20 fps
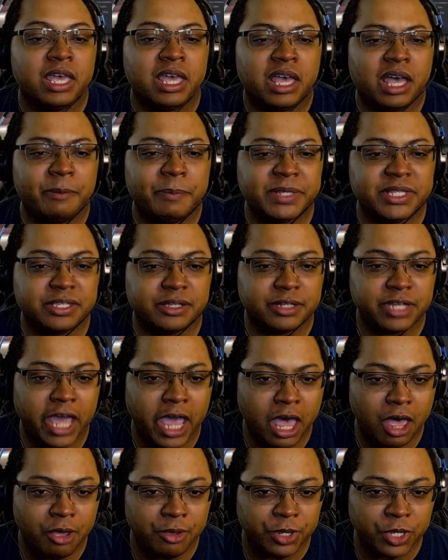Up until
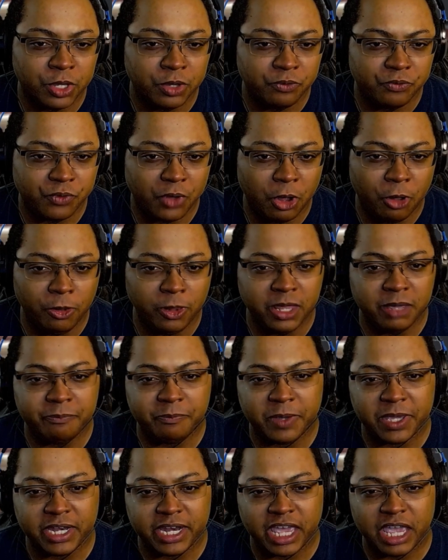now, you've only
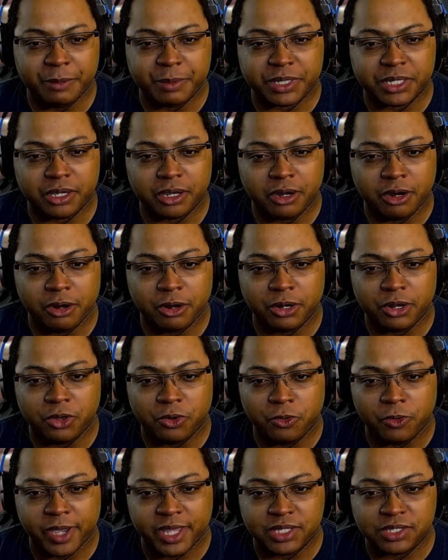been able to earn
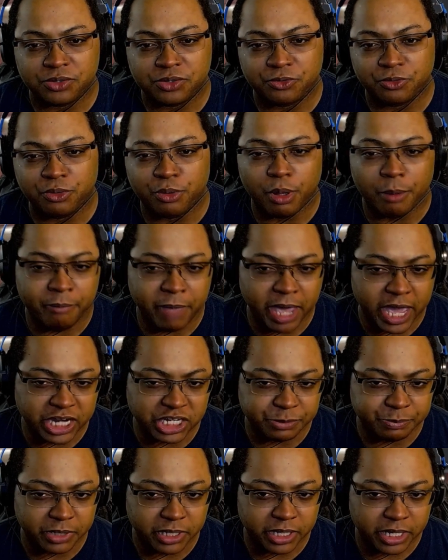coins through
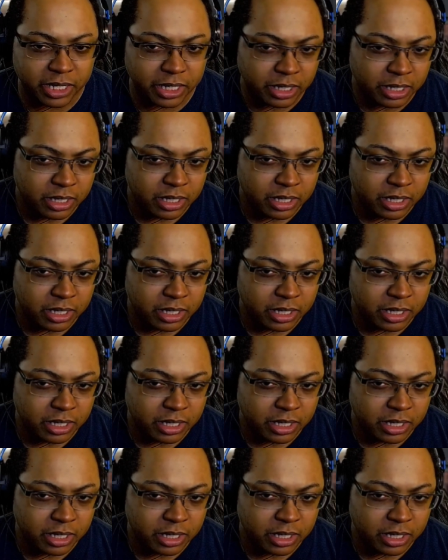match play.